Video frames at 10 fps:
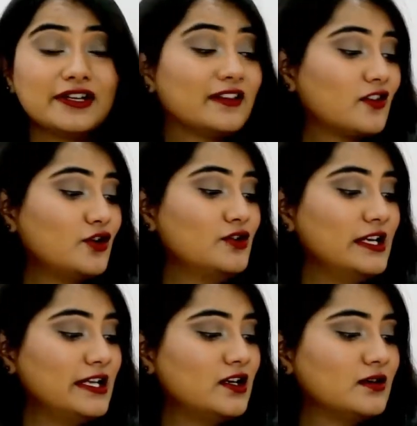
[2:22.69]
It's
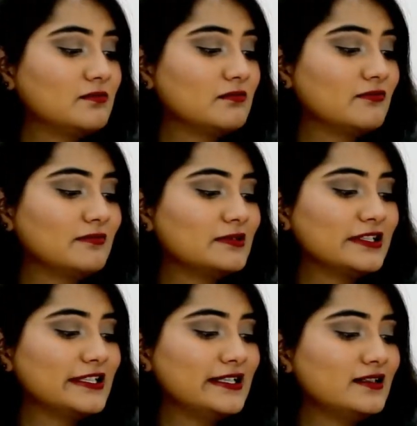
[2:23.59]
only
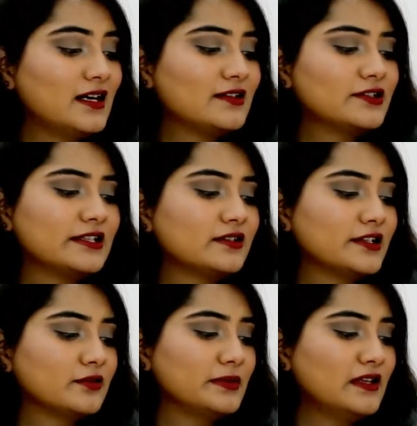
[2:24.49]

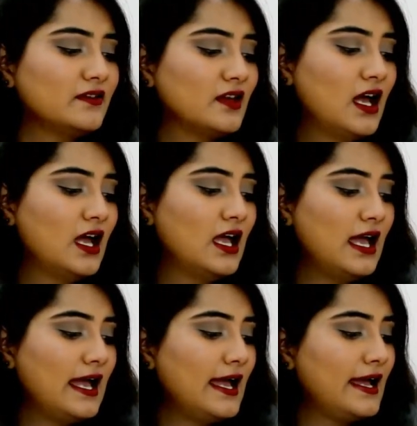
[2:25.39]
1330 rupees,
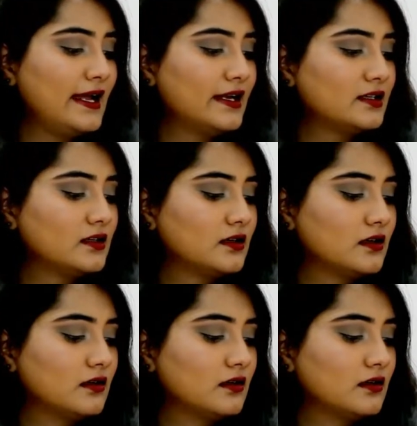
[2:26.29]
and